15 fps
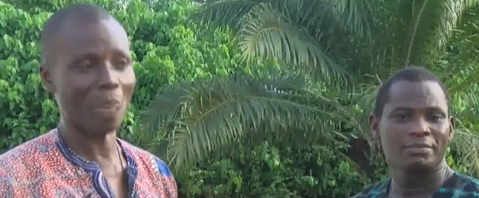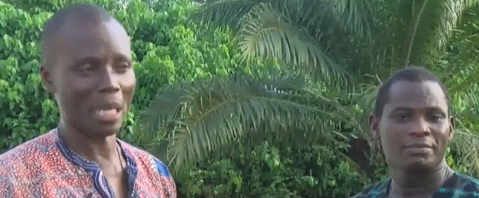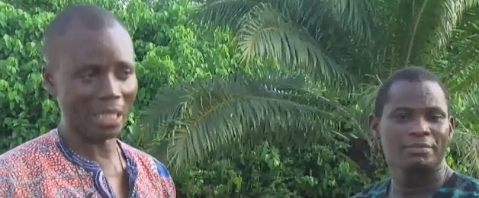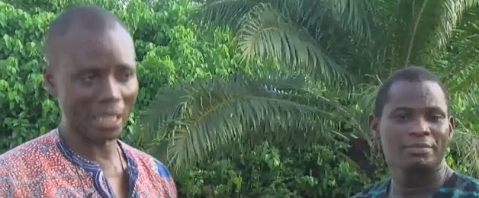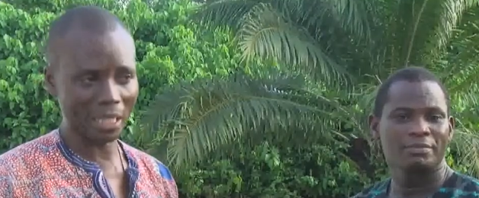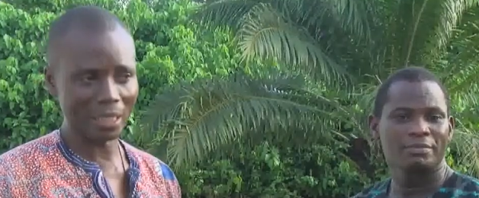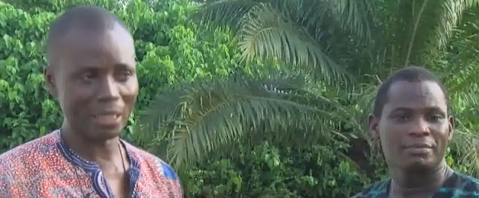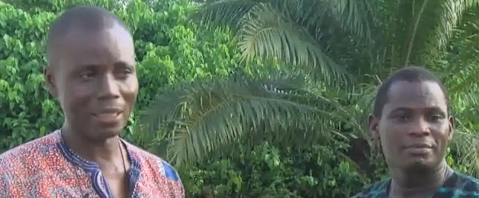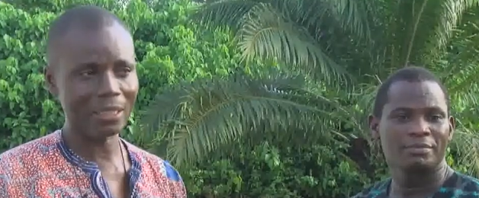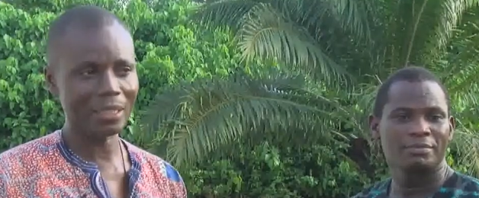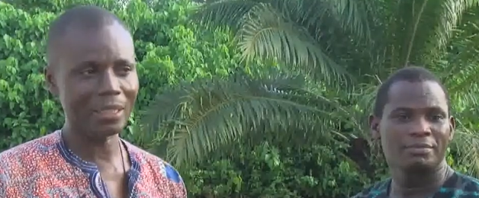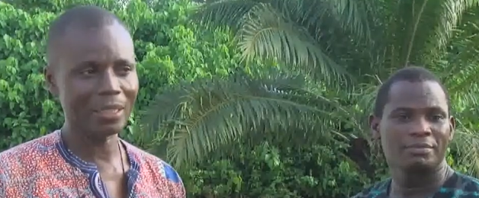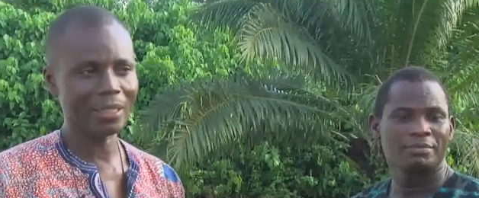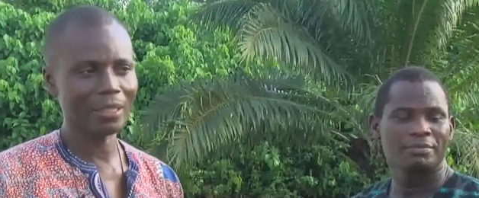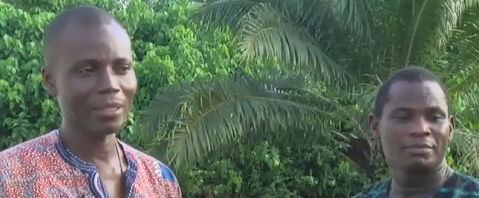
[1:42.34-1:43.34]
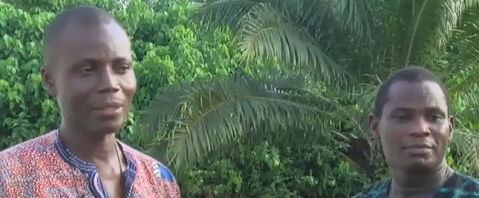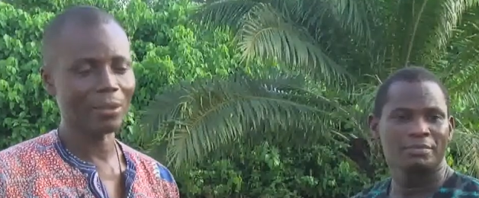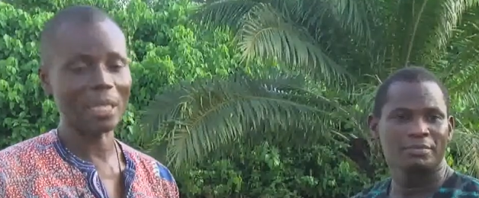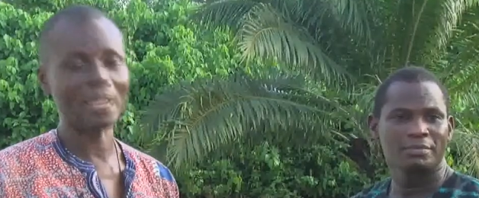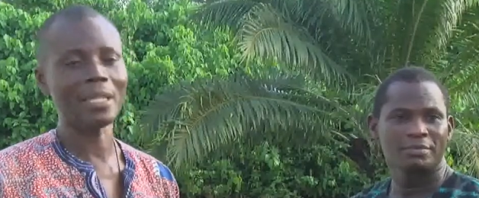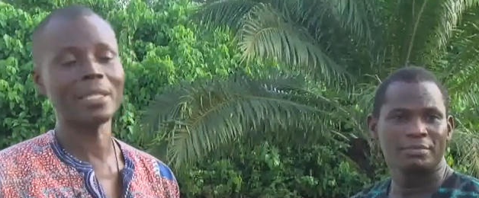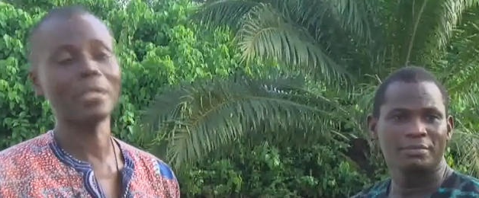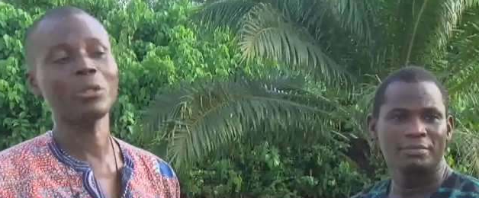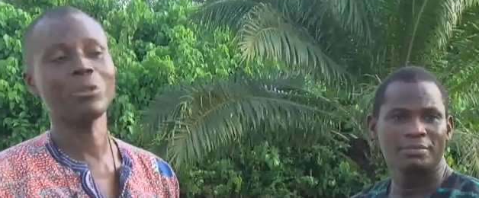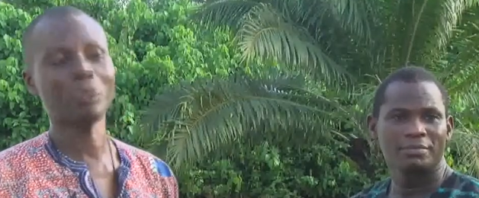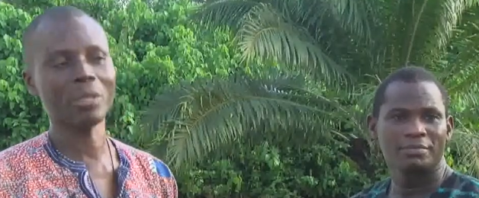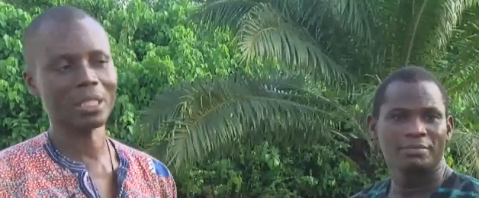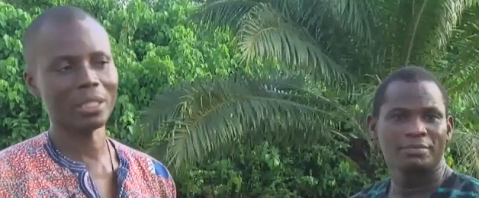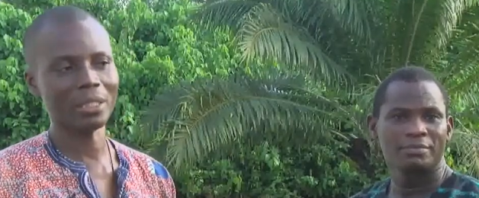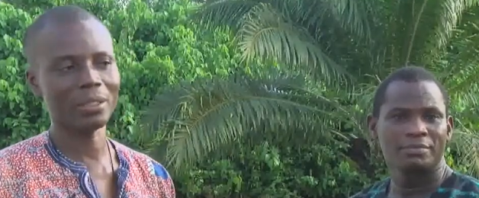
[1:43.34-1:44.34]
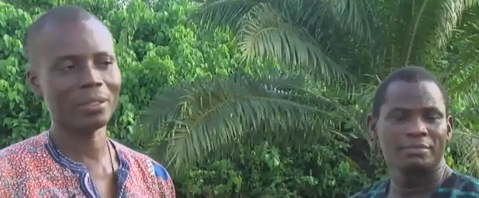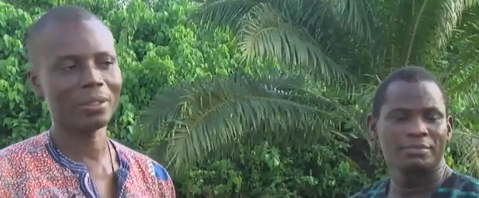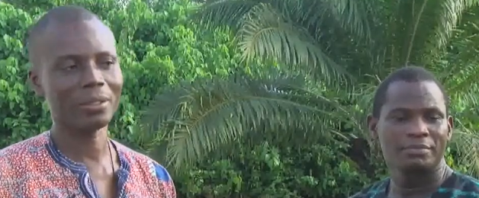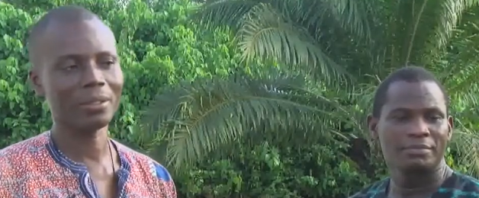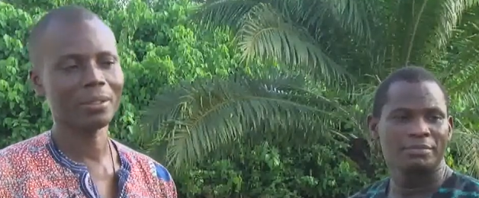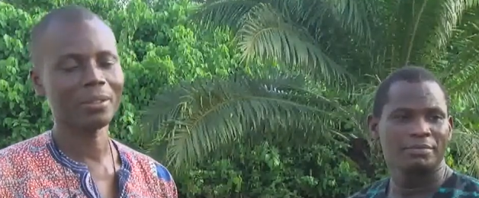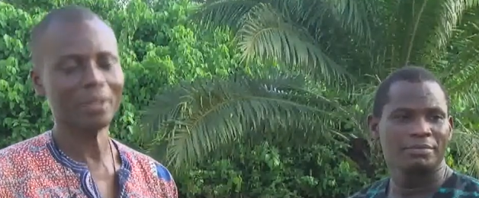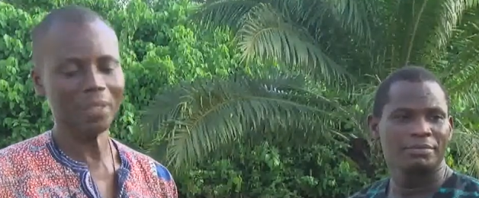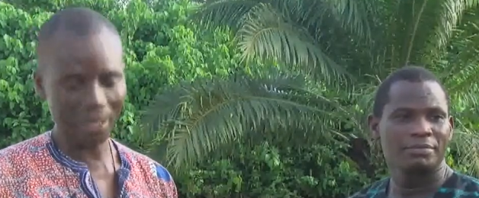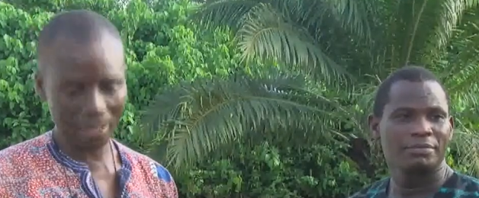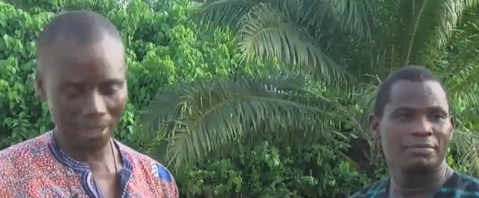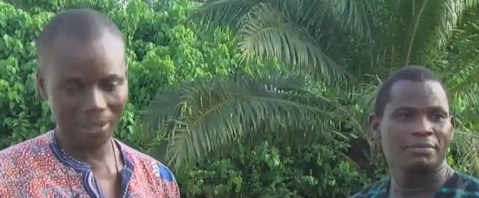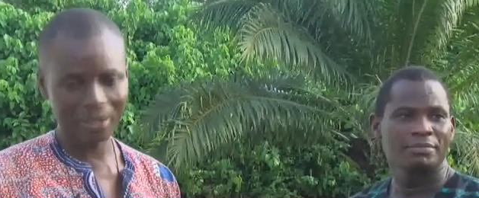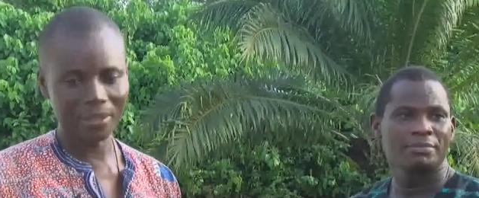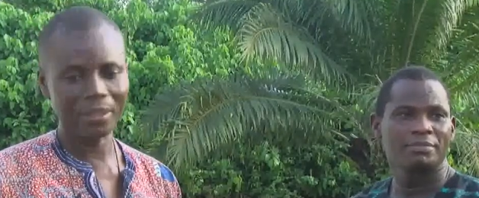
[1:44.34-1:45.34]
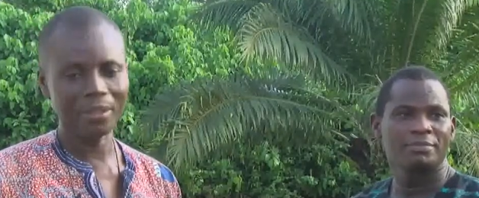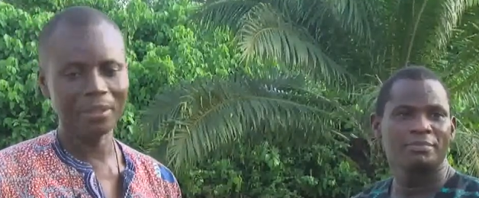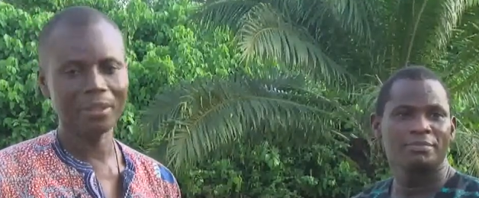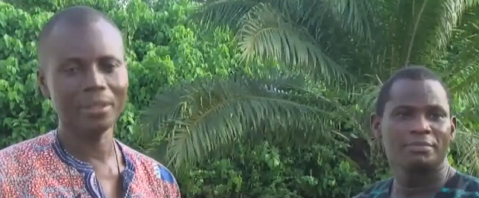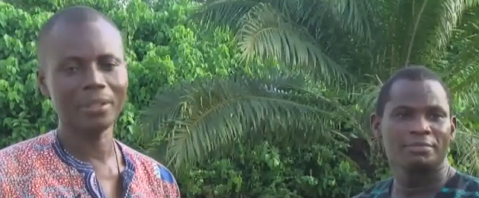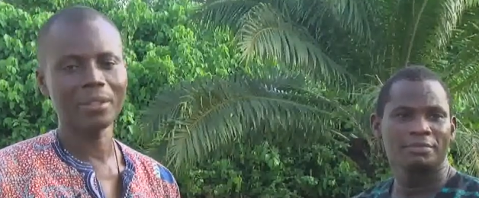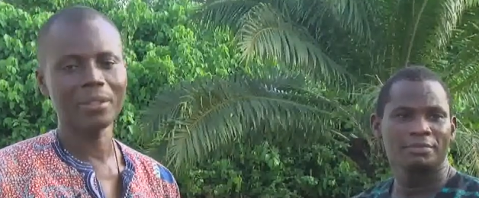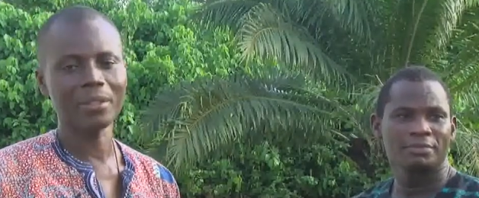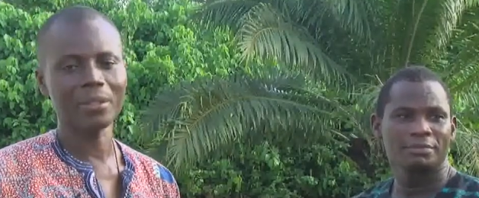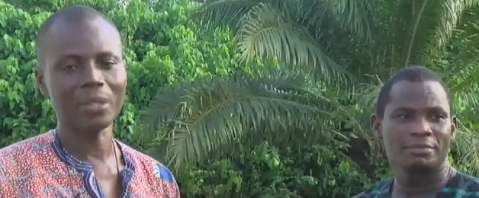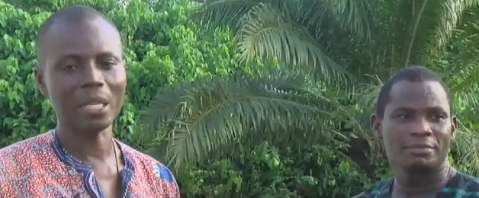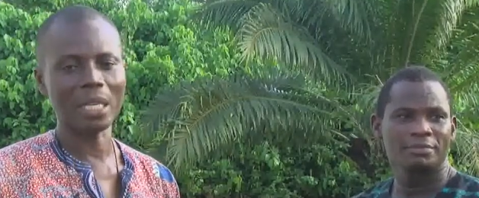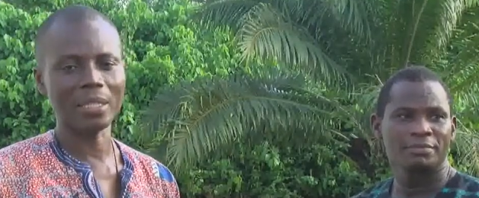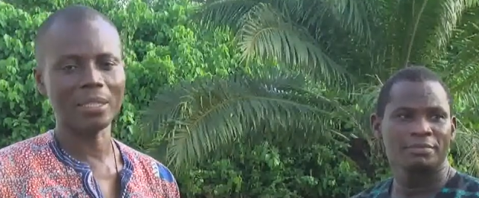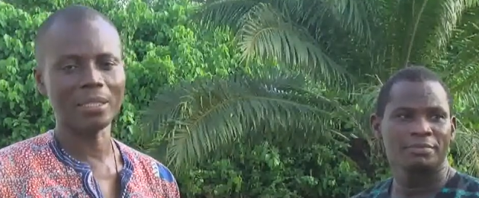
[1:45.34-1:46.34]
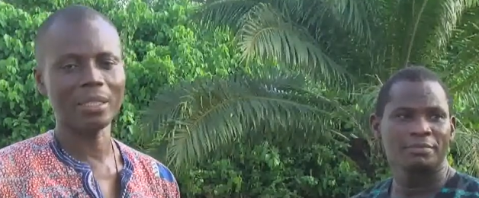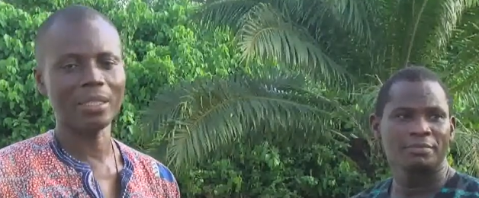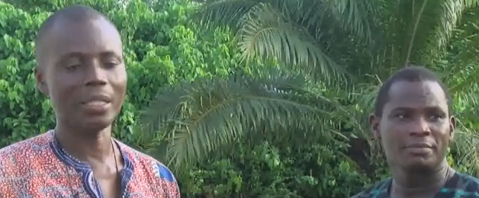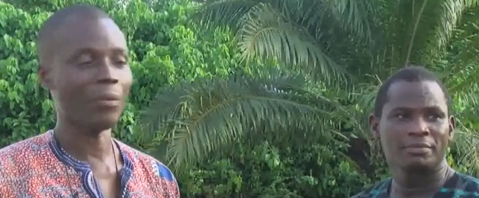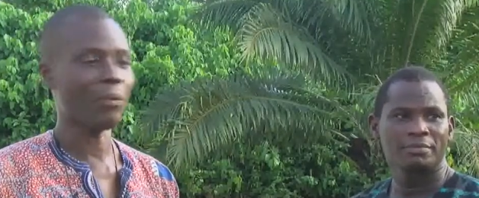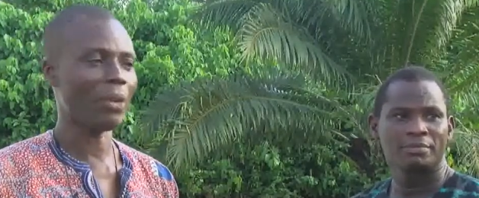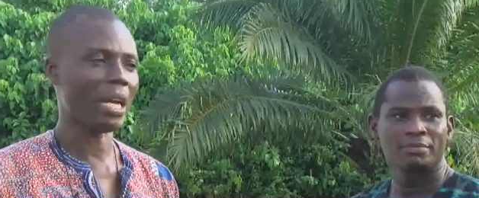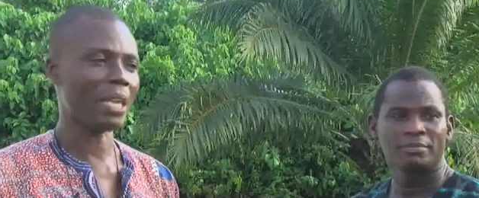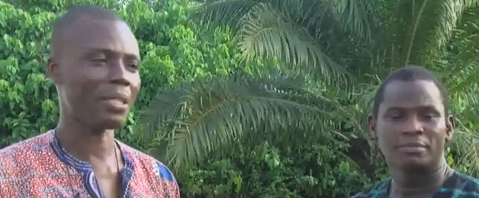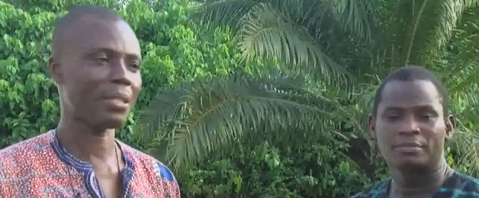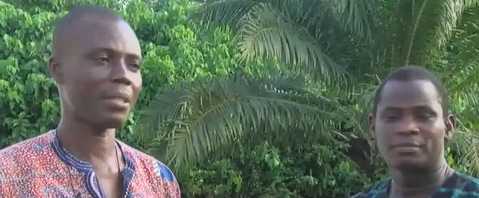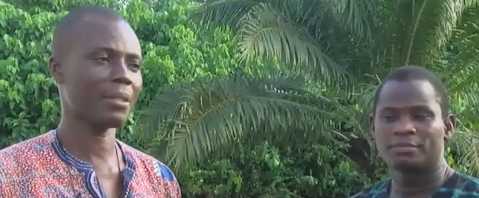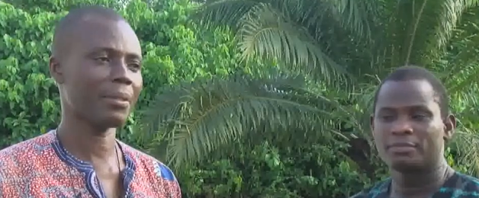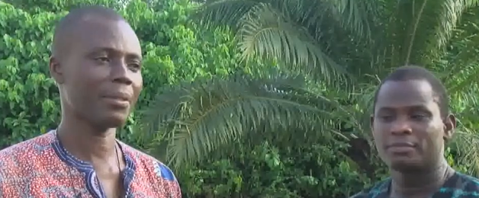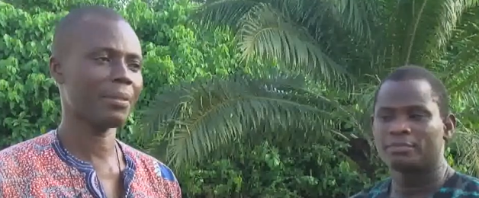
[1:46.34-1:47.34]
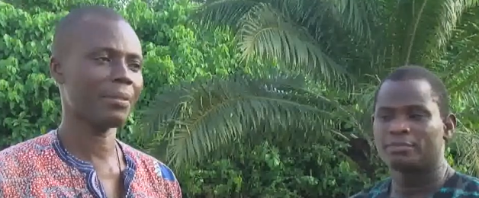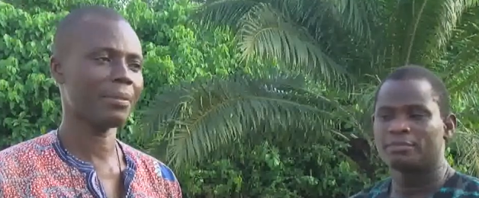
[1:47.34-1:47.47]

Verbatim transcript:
Speaker 1: on Monday to assess the situation. Yeah. So that How the floods.